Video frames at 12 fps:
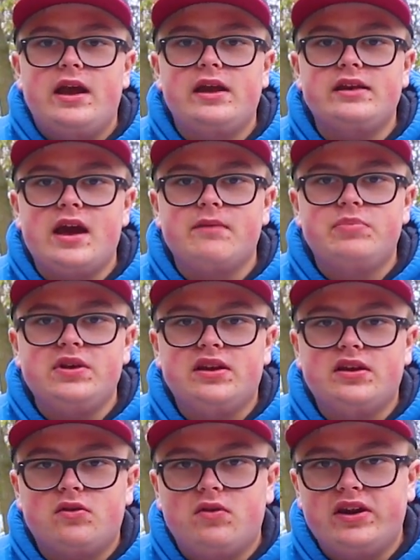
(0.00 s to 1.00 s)
and not beat
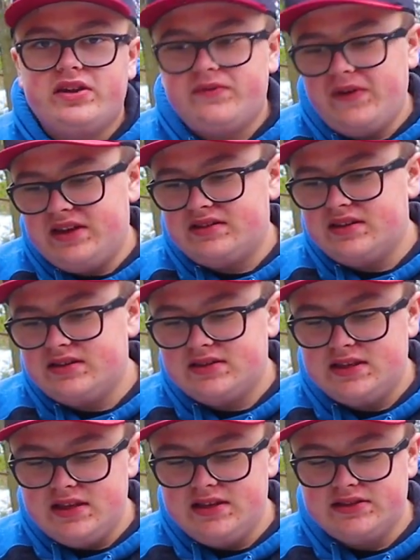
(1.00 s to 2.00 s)
in quite as fast
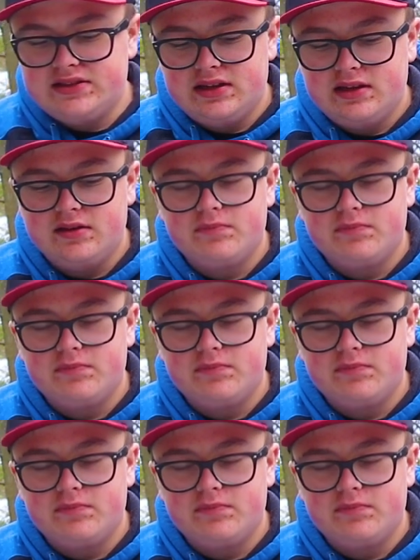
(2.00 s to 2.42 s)
as these